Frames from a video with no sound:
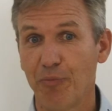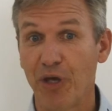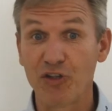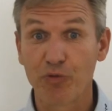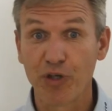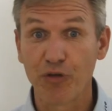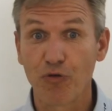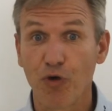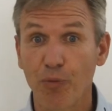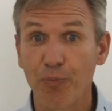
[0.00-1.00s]

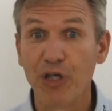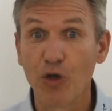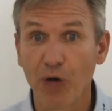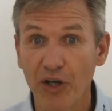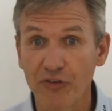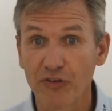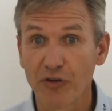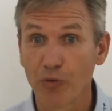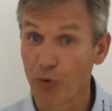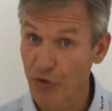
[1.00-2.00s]
BASE24
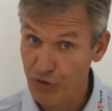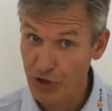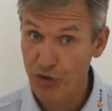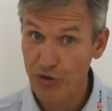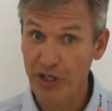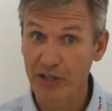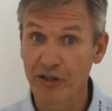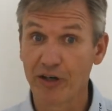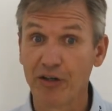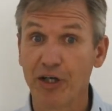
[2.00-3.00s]
POS with
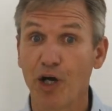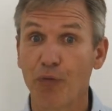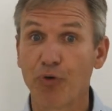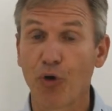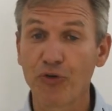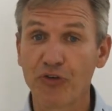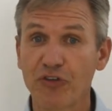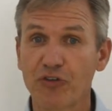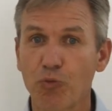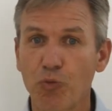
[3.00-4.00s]
SecurData
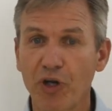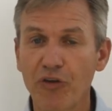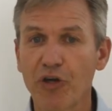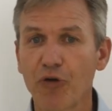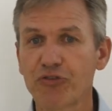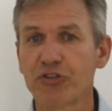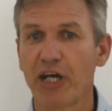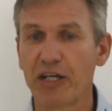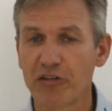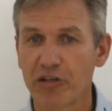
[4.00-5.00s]
processed
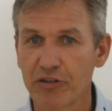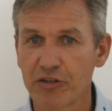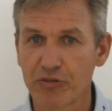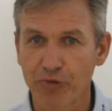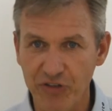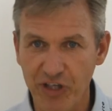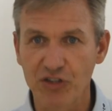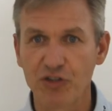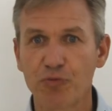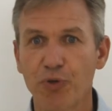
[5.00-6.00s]
1,800
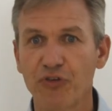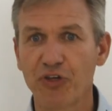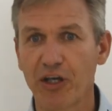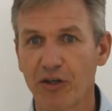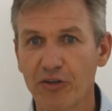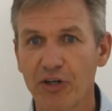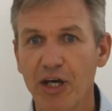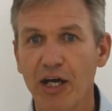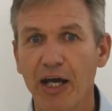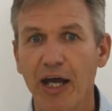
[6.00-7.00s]
transactions per second
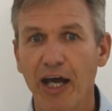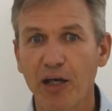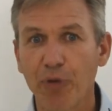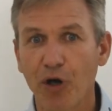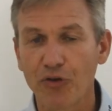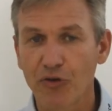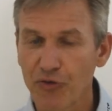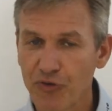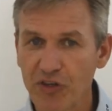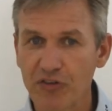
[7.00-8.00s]
at
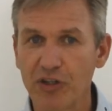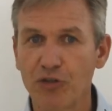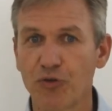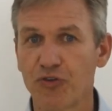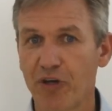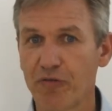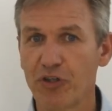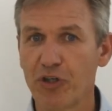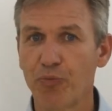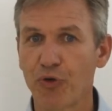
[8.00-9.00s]
about
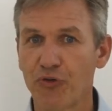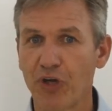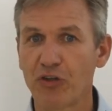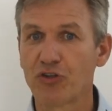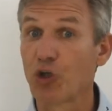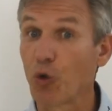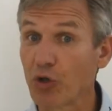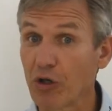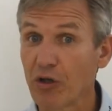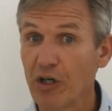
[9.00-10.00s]
60-70%
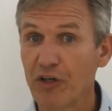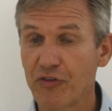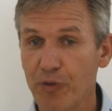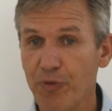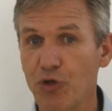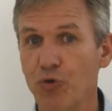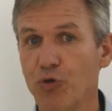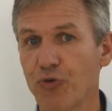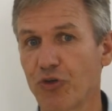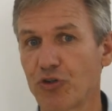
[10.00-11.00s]
total CPU
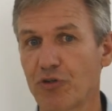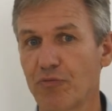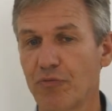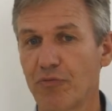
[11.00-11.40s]
usage.